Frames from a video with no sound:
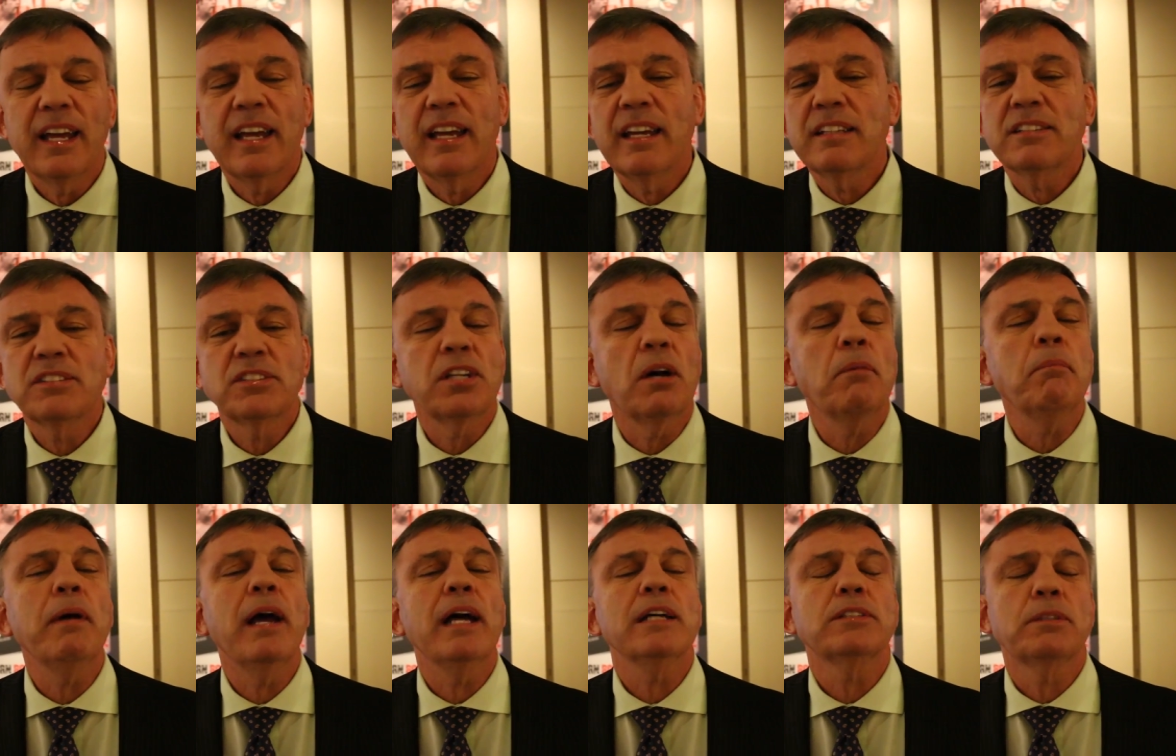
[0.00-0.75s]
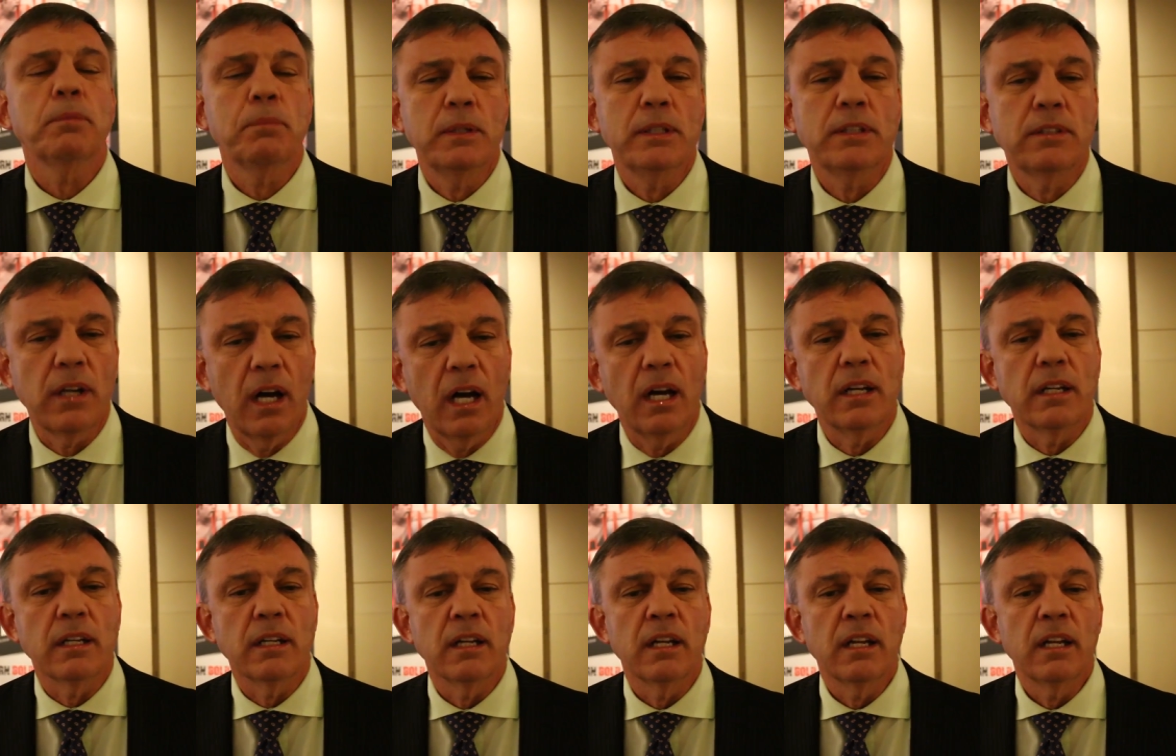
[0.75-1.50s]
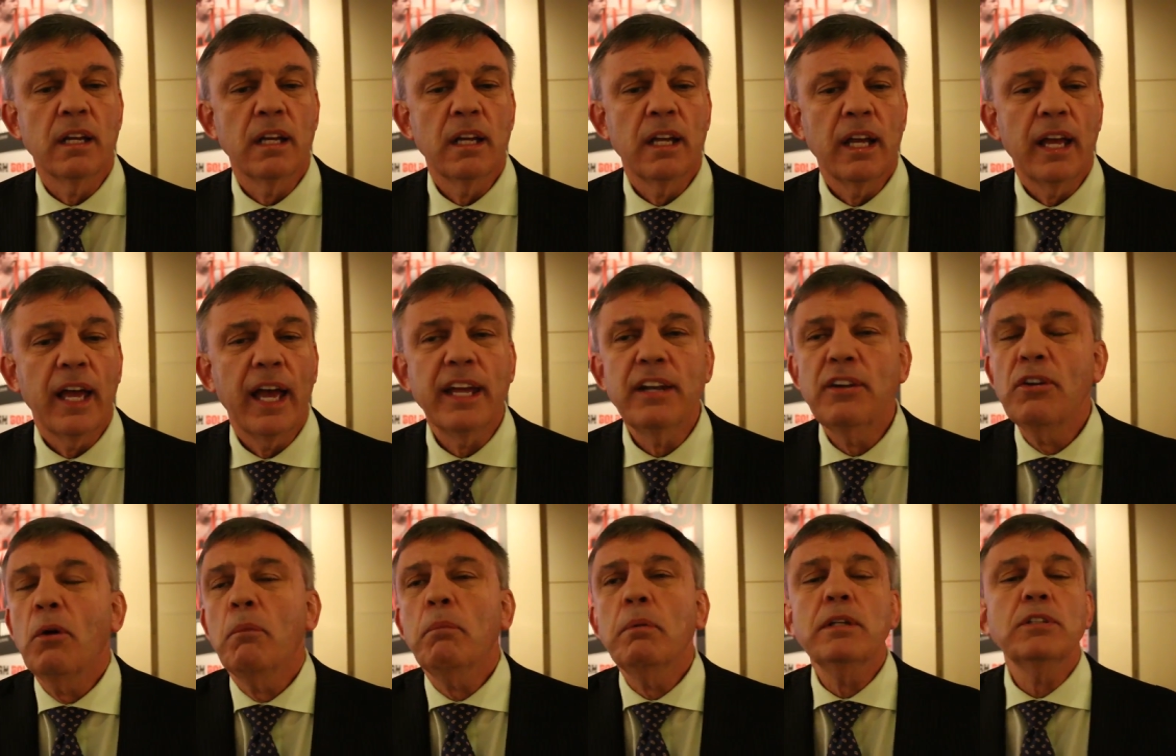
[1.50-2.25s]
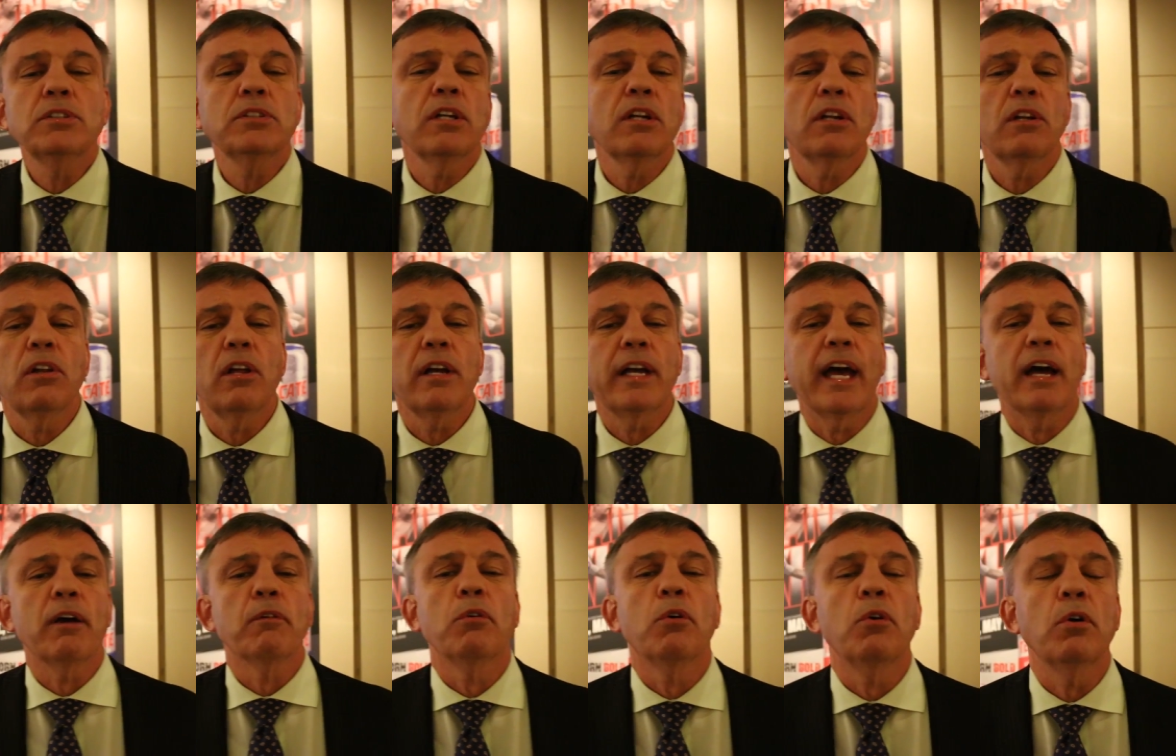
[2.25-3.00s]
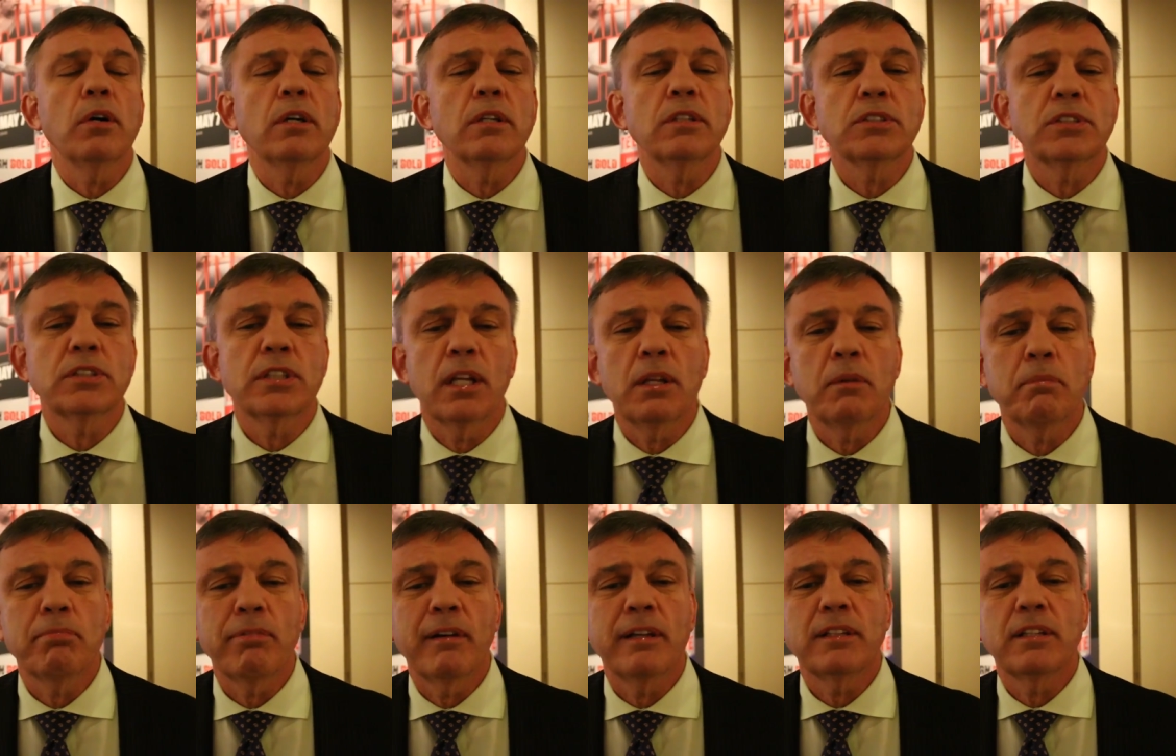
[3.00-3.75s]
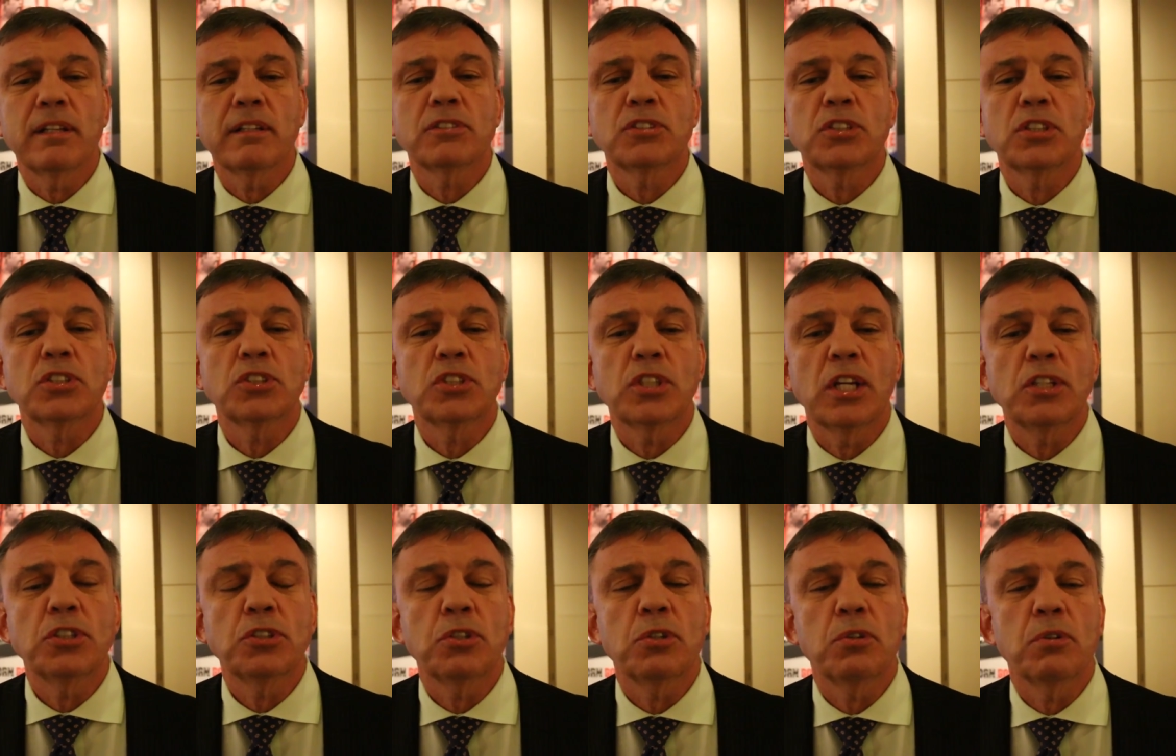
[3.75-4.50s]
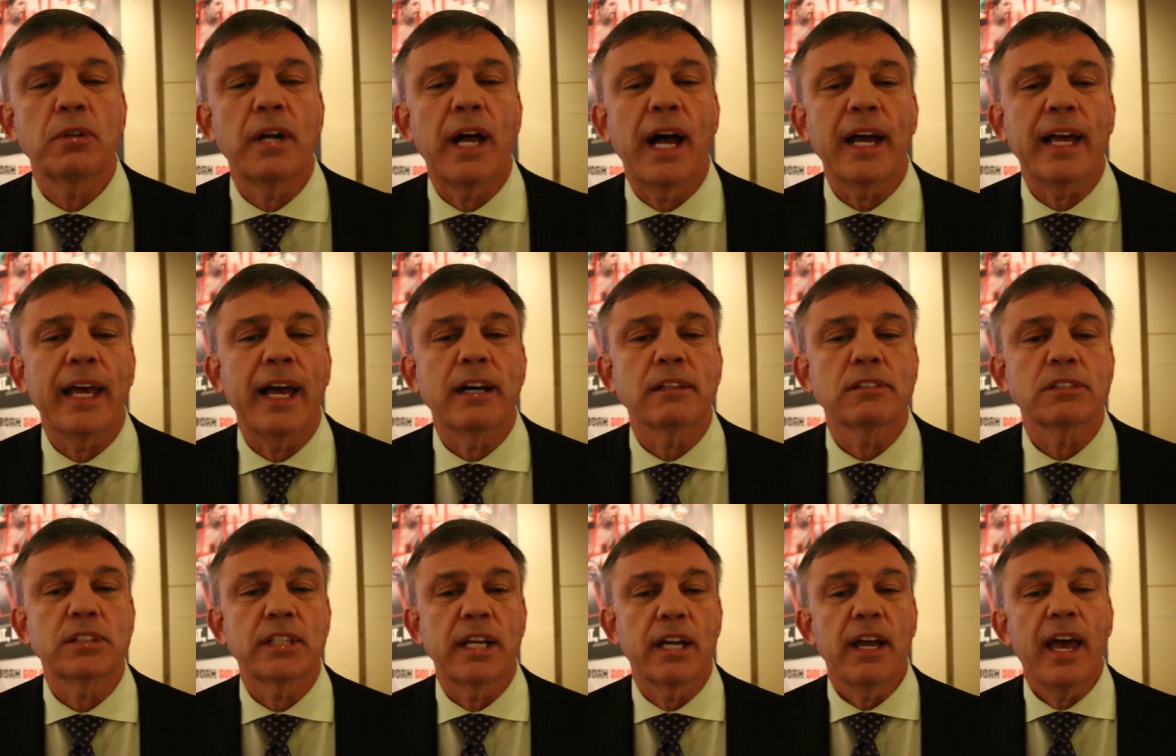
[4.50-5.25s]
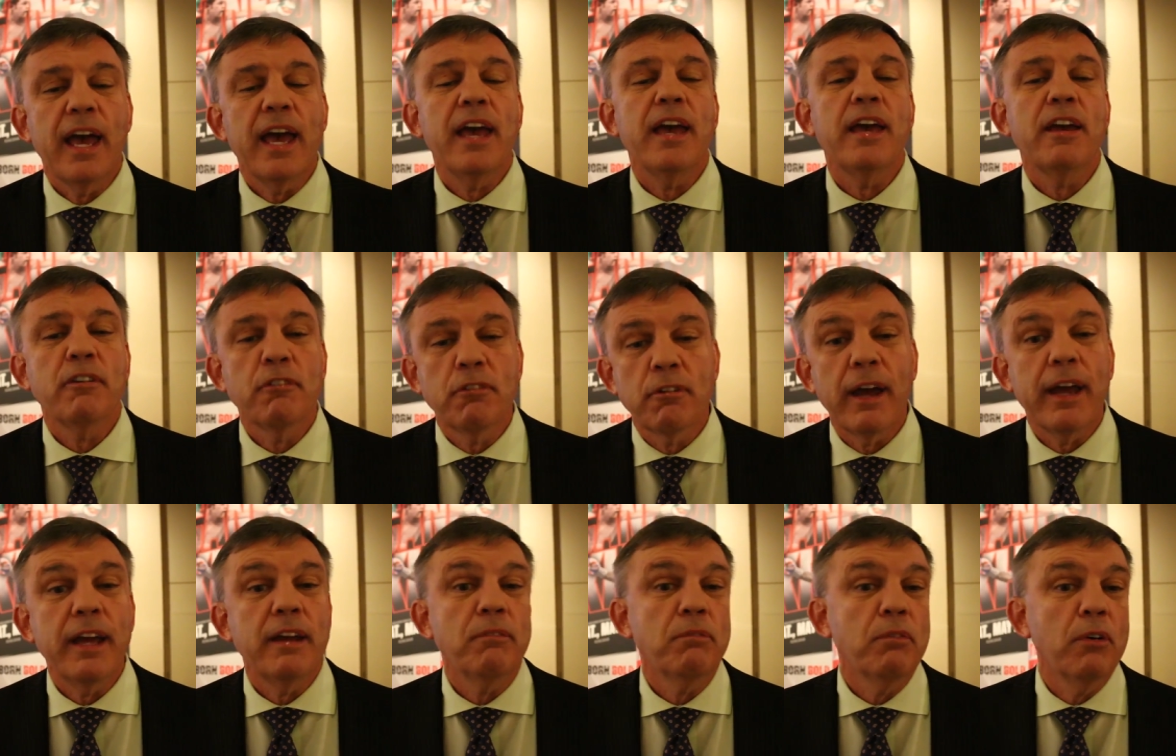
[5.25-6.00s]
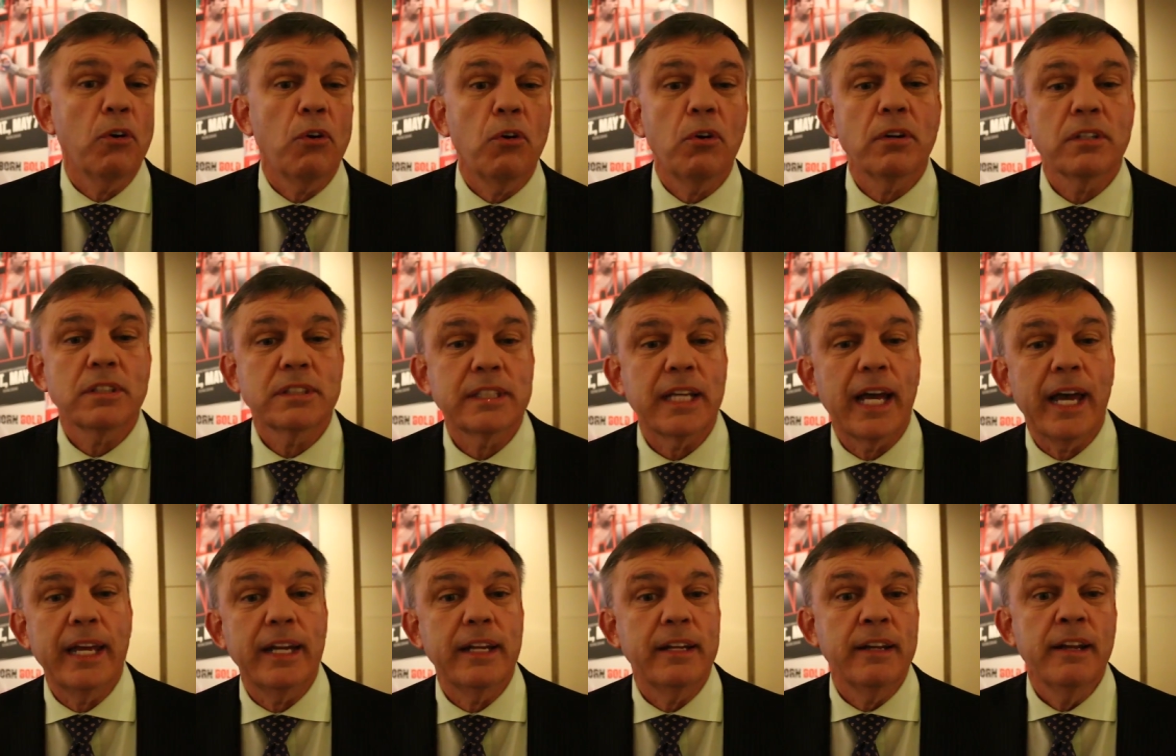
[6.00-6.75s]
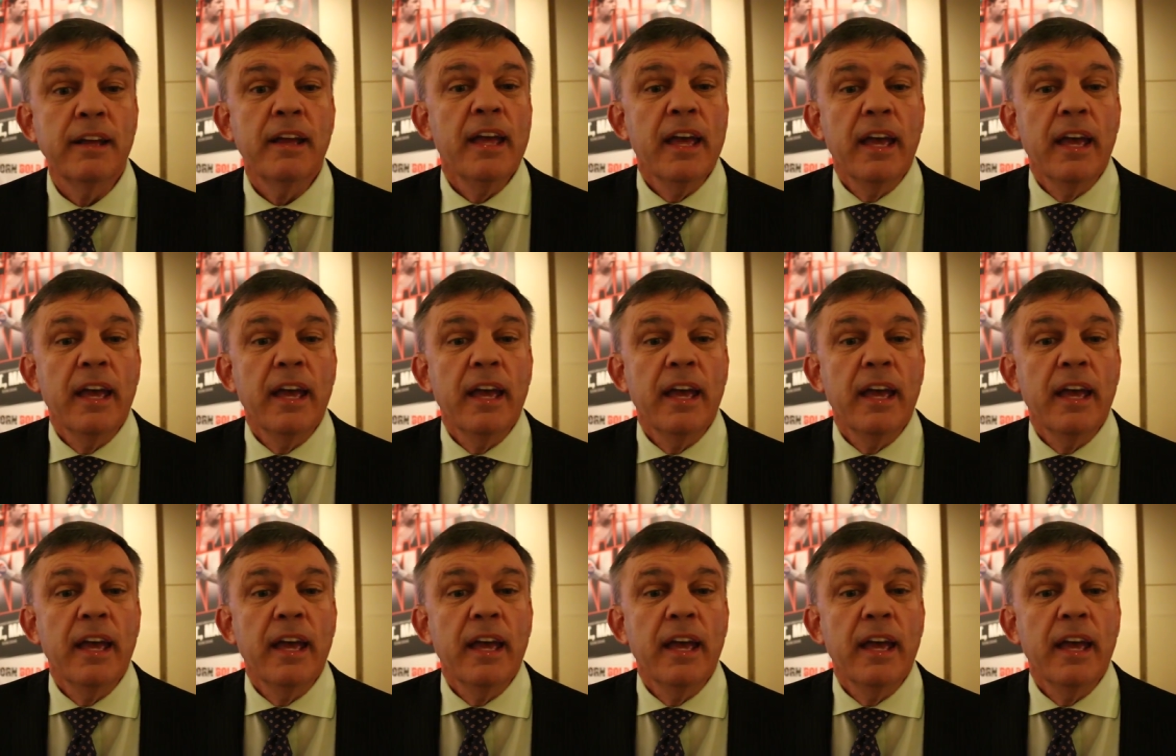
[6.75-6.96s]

And something has to be done. And nobody's going to look at it. We're all going to celebrate the sensational knockout and say, hey, great, we're all excited.